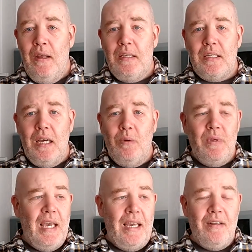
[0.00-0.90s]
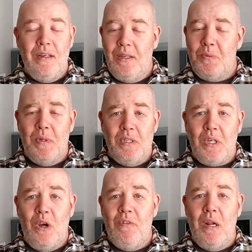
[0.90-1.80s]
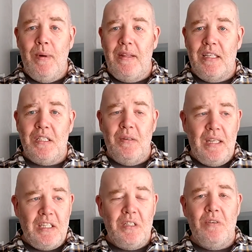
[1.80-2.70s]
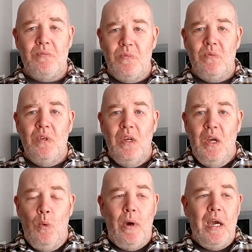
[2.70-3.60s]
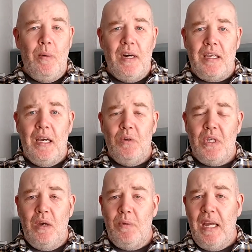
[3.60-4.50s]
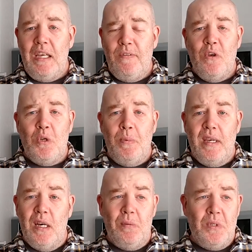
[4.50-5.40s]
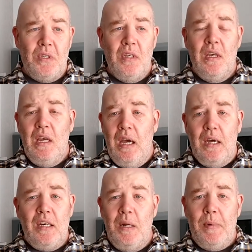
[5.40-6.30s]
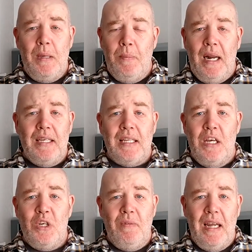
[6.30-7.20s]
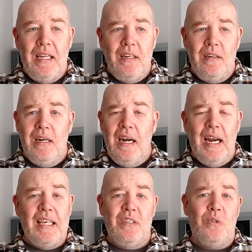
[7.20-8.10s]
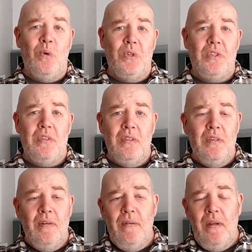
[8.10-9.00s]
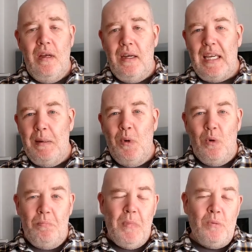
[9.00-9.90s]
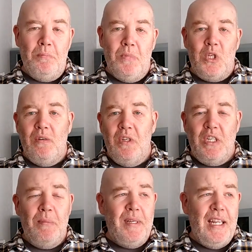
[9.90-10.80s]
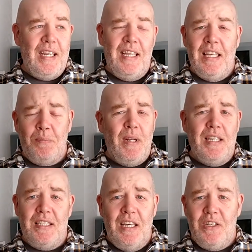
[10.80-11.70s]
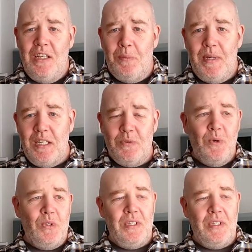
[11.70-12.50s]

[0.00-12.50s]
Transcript: So yeah, it's going really well, and that's the way I want to go. So any future pickups are going to be PlayStation related, unless of course I get more current gen. But then again, that's PlayStation, it's PS4.